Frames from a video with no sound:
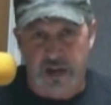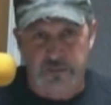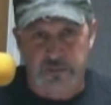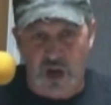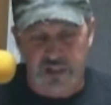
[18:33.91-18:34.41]

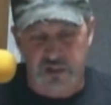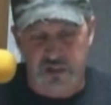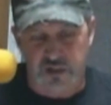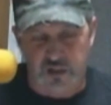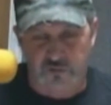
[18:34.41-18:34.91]
I'm
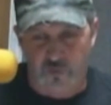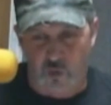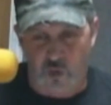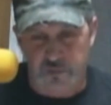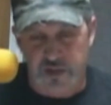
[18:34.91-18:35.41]
talking to the
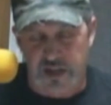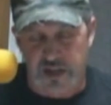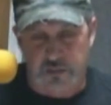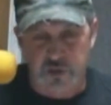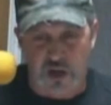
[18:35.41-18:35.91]
informed,
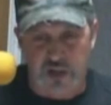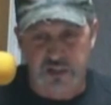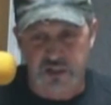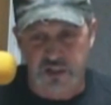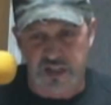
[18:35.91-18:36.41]
and I'm
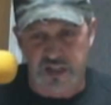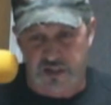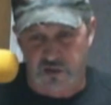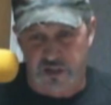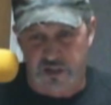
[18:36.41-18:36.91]
talking to the
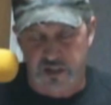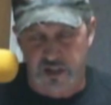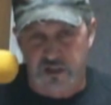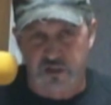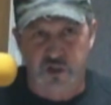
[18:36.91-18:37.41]
ignorant.